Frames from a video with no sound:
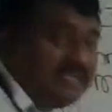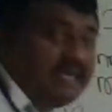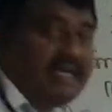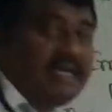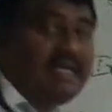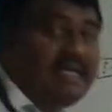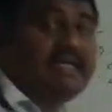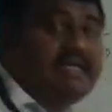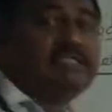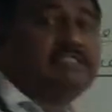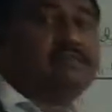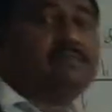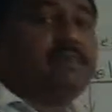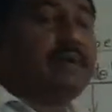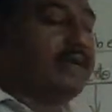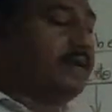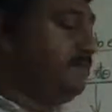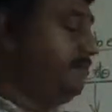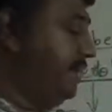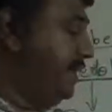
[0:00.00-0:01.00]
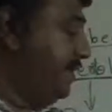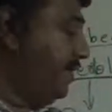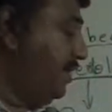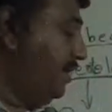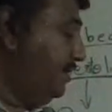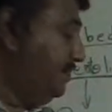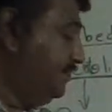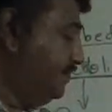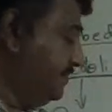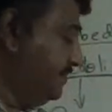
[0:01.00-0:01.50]
it as a
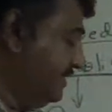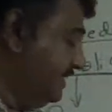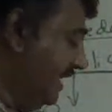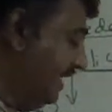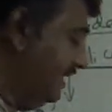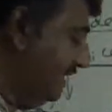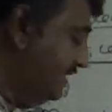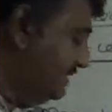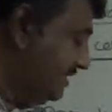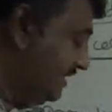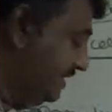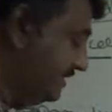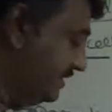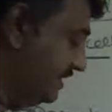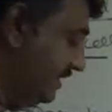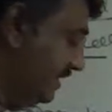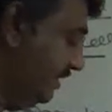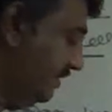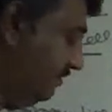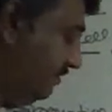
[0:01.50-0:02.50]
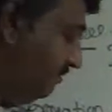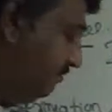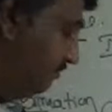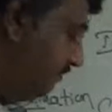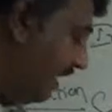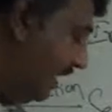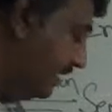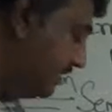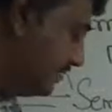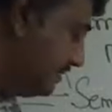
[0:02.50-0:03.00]
spermiogenesis.
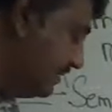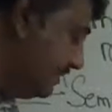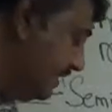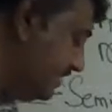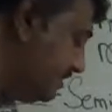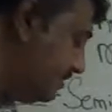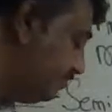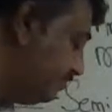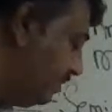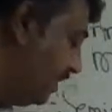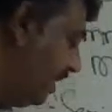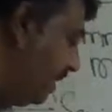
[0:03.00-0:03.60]
Once this